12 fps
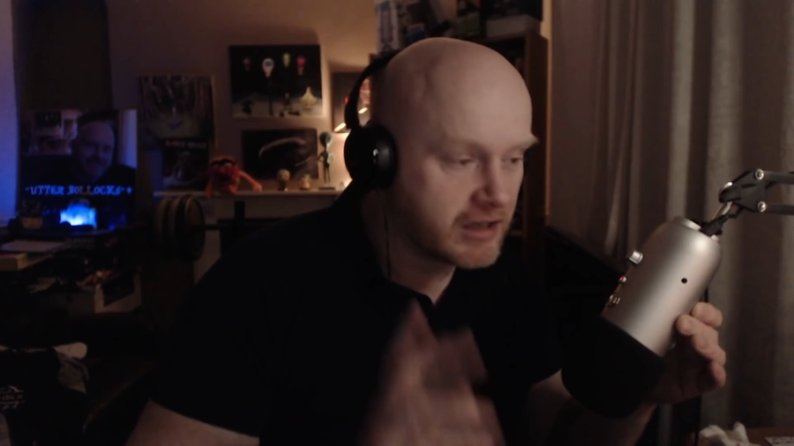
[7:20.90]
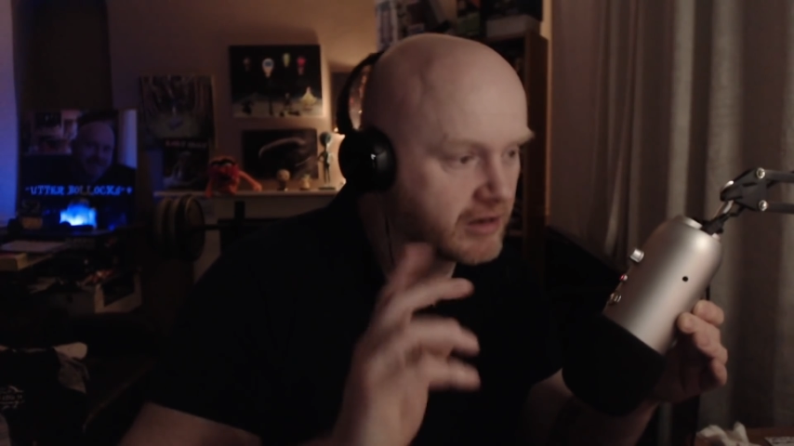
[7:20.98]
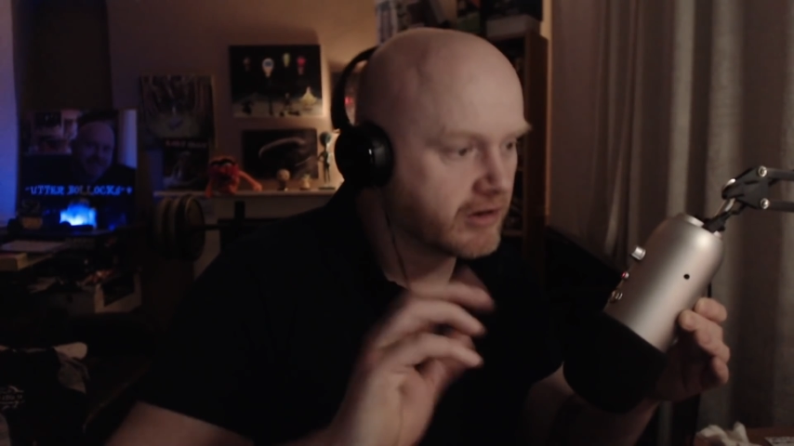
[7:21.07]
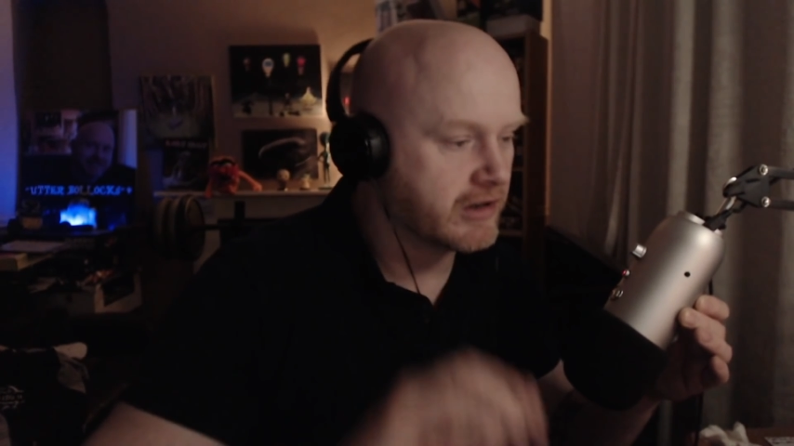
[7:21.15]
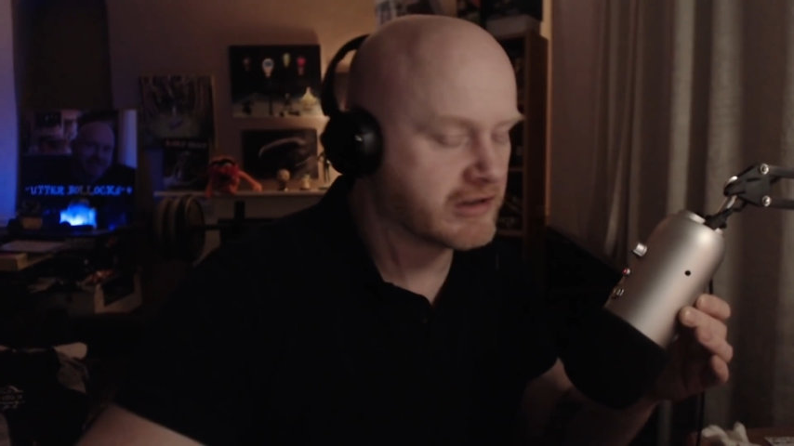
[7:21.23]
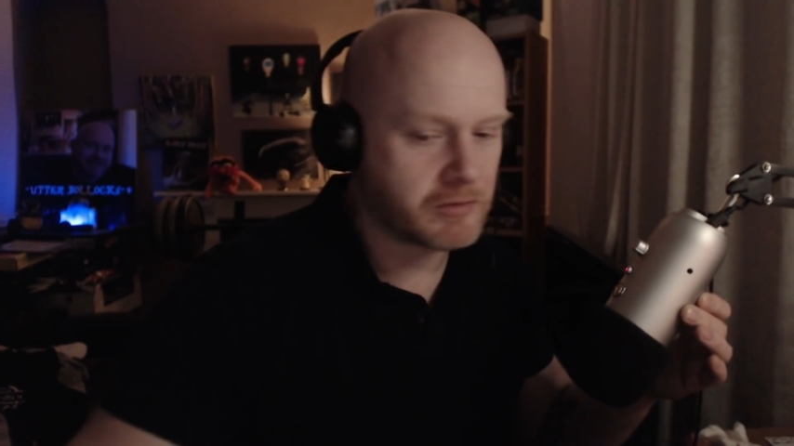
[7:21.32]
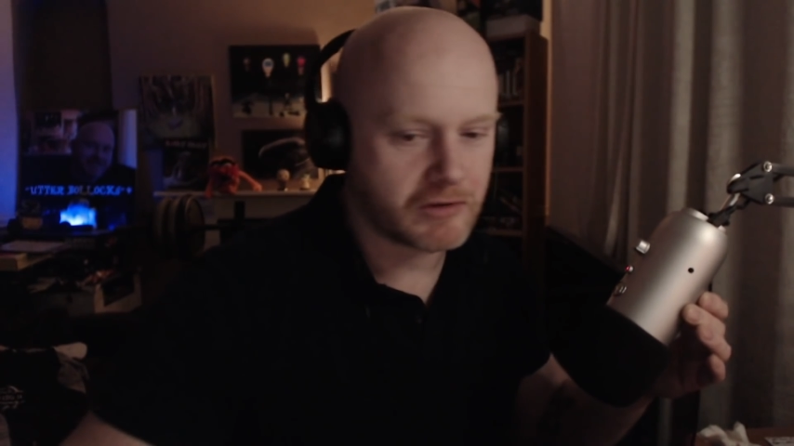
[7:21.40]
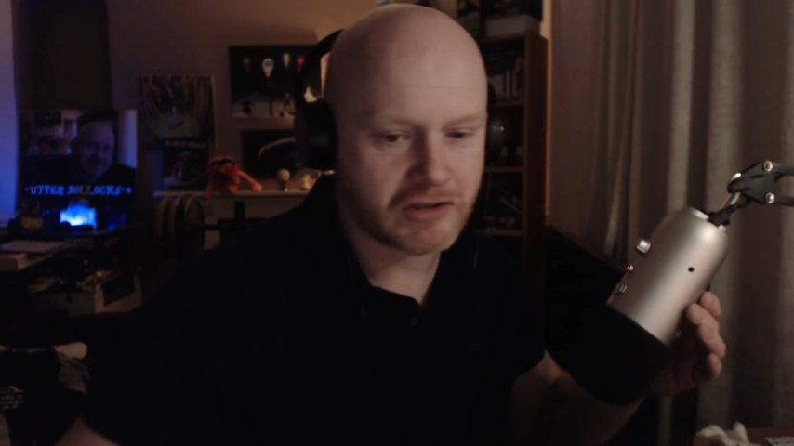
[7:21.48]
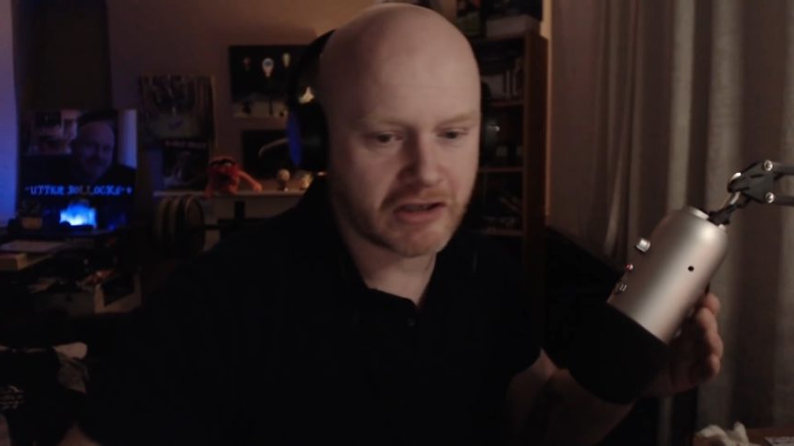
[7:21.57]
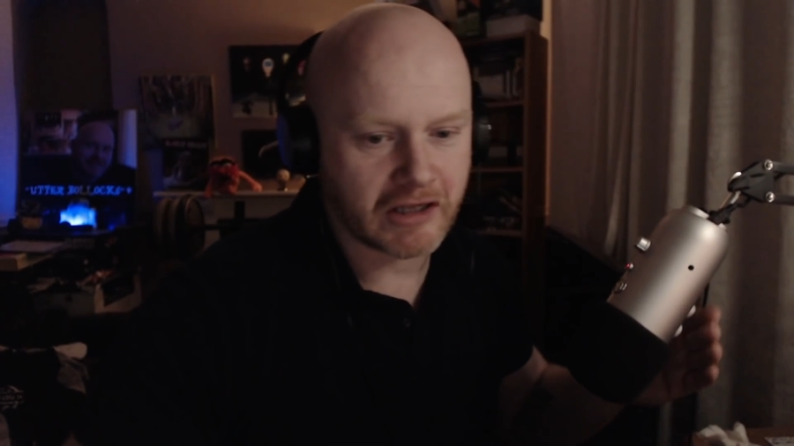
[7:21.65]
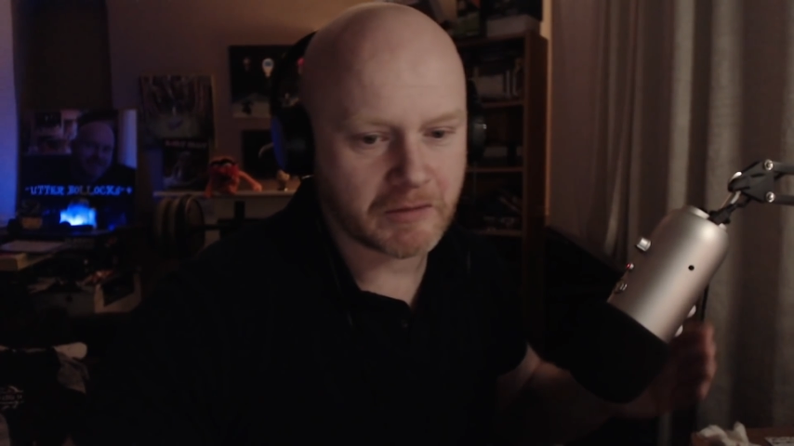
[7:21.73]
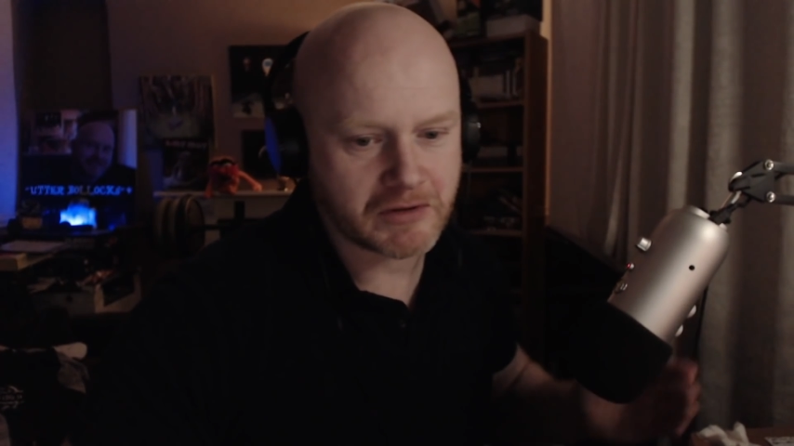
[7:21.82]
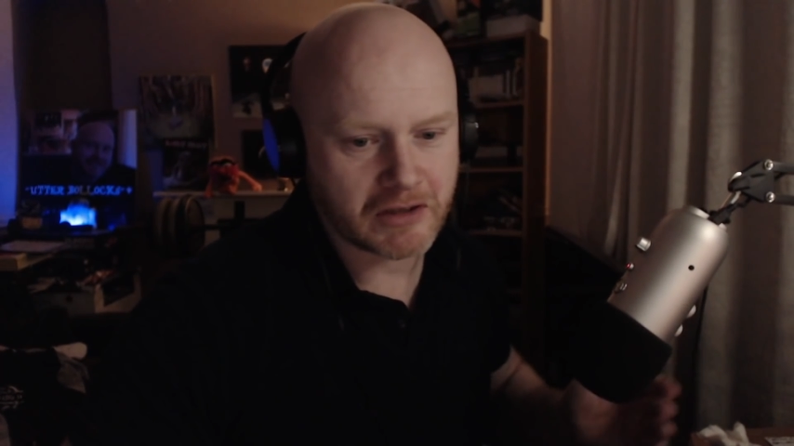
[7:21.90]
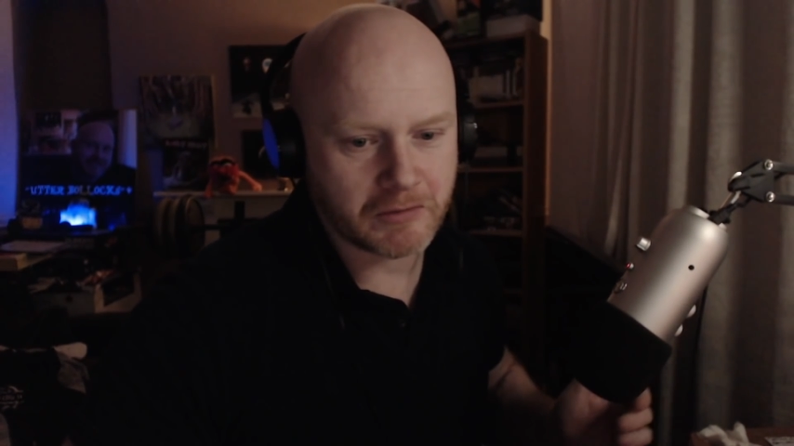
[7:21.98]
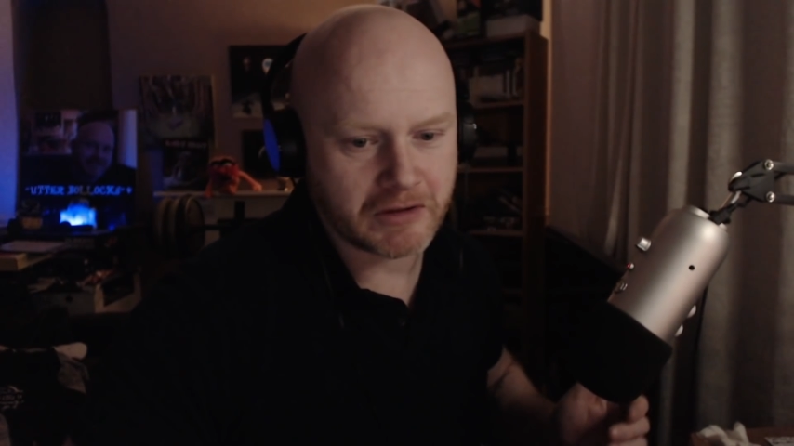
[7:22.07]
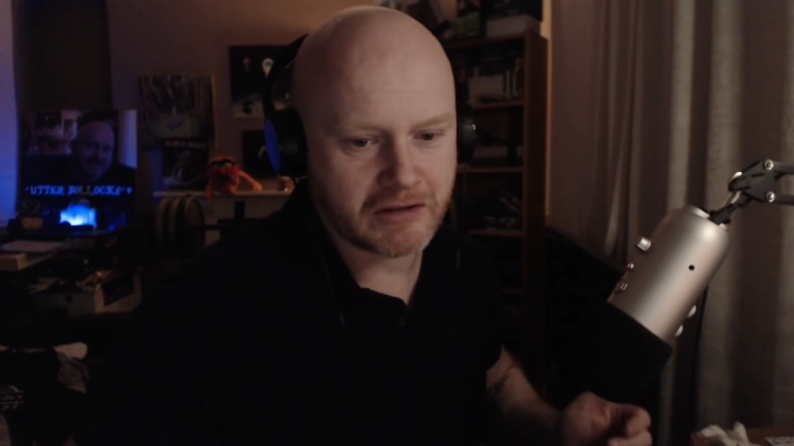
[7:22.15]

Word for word: Right, let's watch the clip, shall we?